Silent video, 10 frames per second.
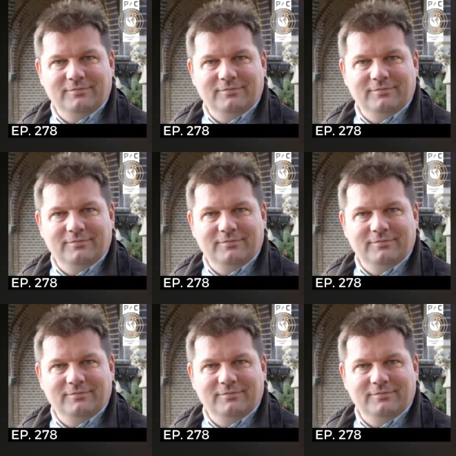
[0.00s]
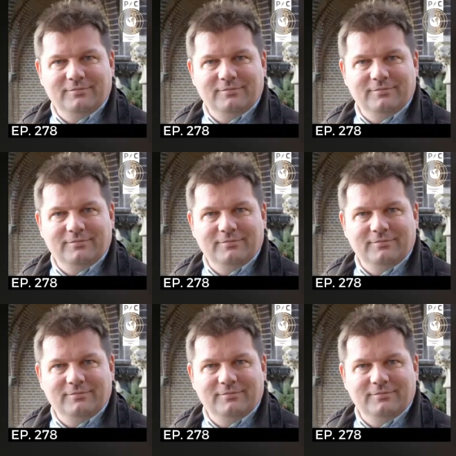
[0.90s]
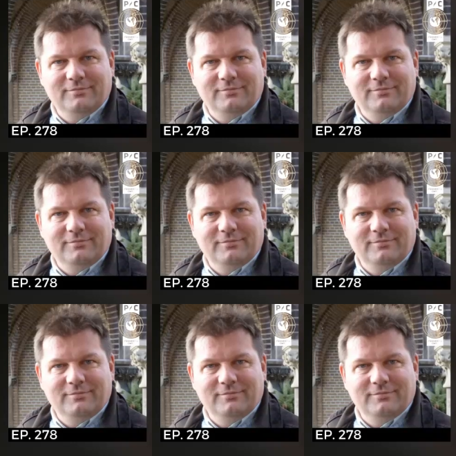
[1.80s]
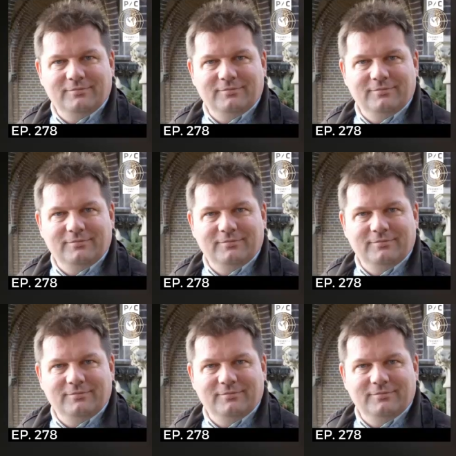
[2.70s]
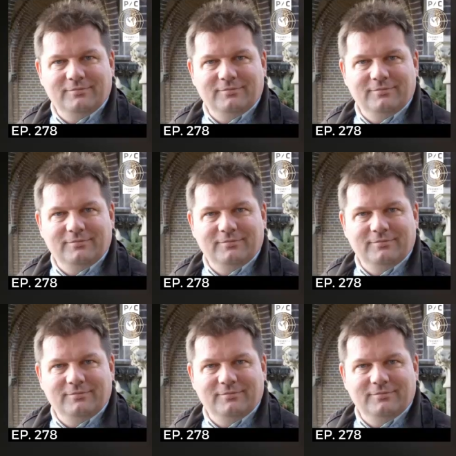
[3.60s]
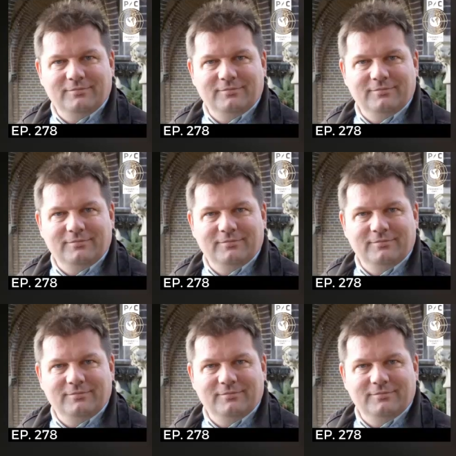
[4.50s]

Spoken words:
(no lip movement)